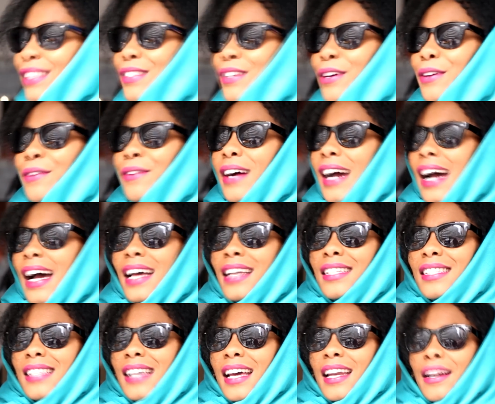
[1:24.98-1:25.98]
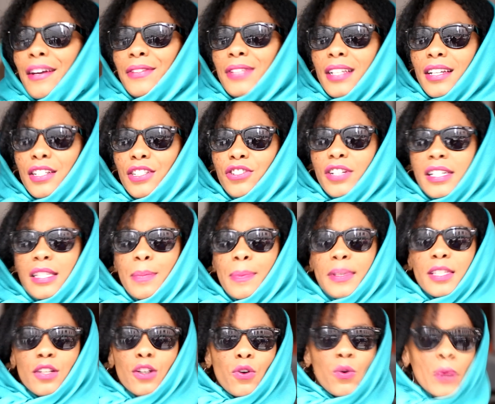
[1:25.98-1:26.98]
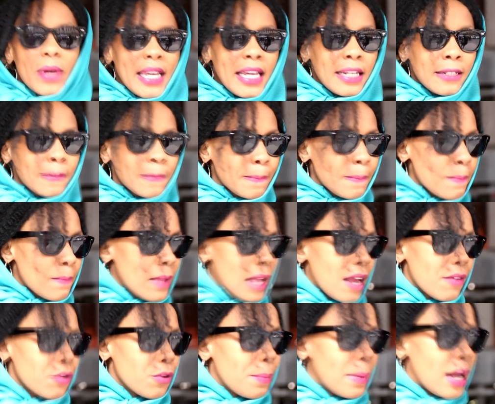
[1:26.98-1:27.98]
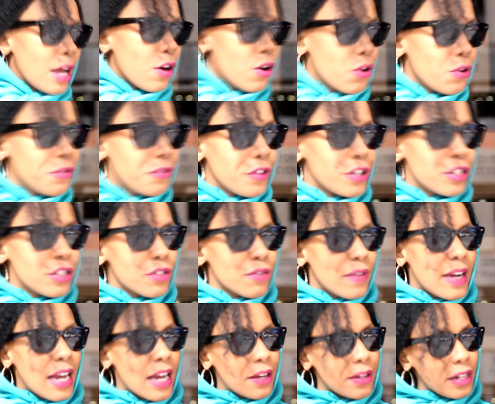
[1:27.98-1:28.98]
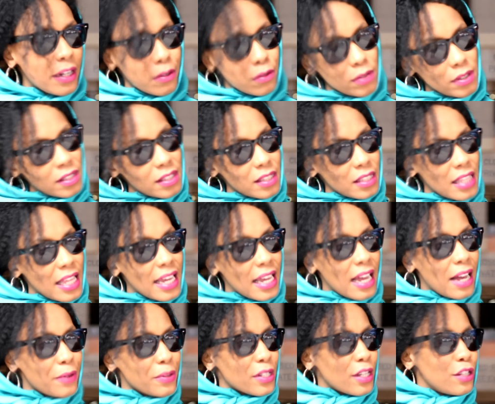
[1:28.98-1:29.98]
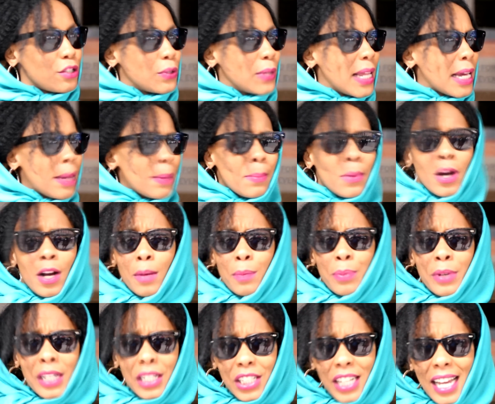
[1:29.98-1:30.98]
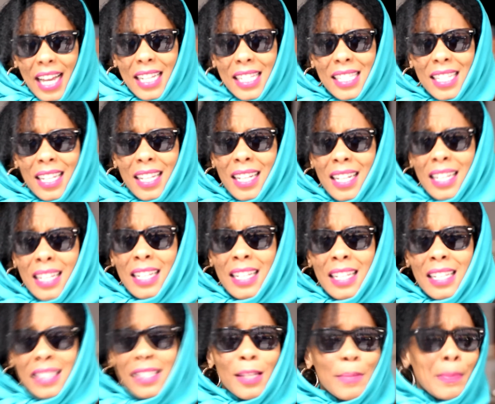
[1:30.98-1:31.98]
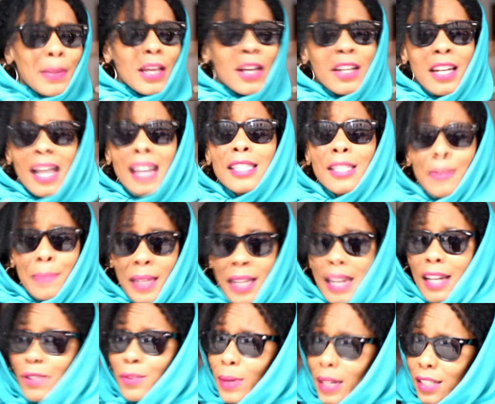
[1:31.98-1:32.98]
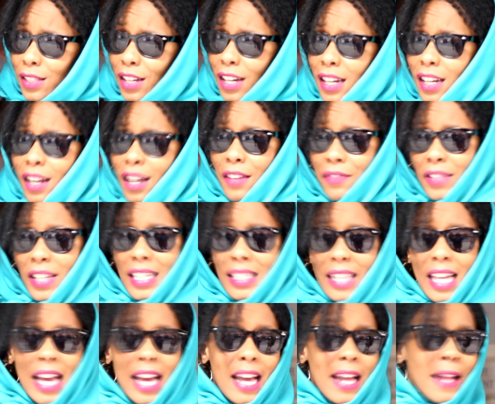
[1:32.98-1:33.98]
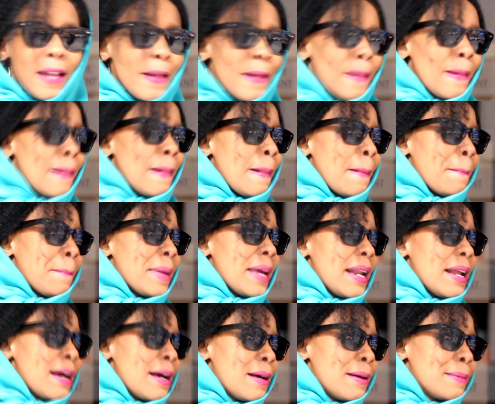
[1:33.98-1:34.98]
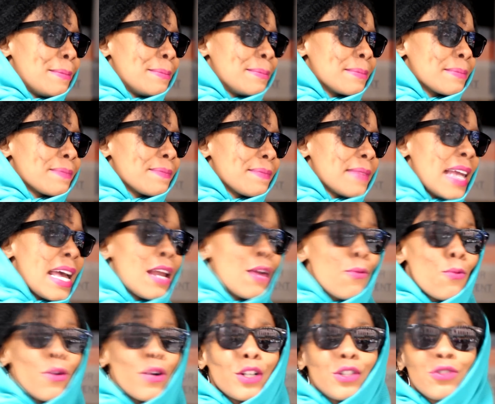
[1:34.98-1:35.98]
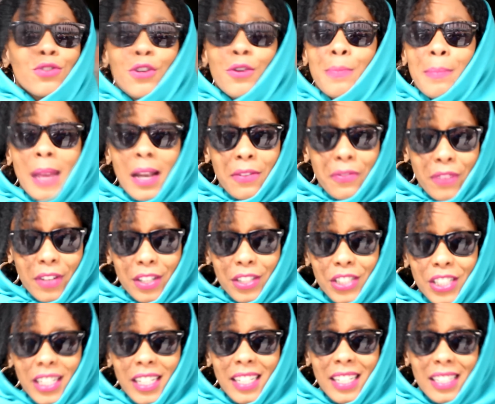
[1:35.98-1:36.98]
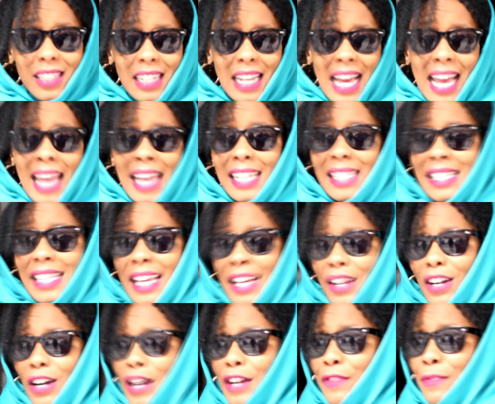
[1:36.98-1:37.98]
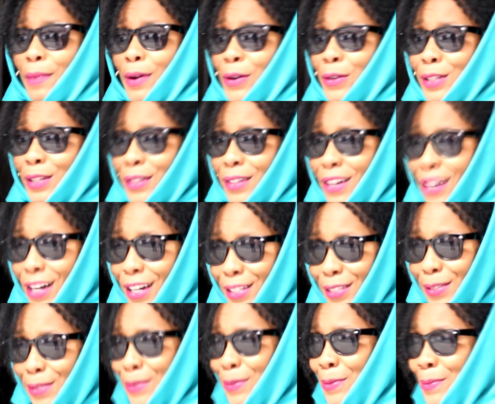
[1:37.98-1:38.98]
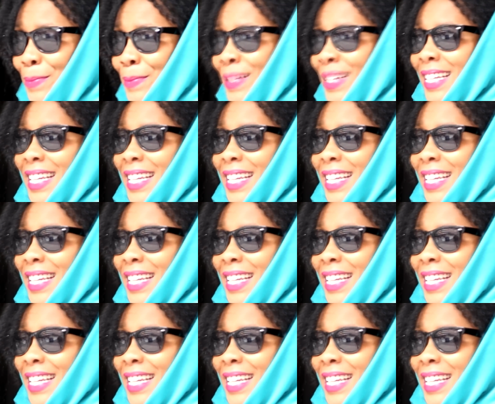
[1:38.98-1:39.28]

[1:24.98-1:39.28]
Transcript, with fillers: So I decided I was going to dress up as a queen. I wrote my whole first round. It was like I was going to do like a mock British accent. To be or not to be, that's why I started off like that. But um, I had a wardrobe malfunction. I had to take off my whole little costume.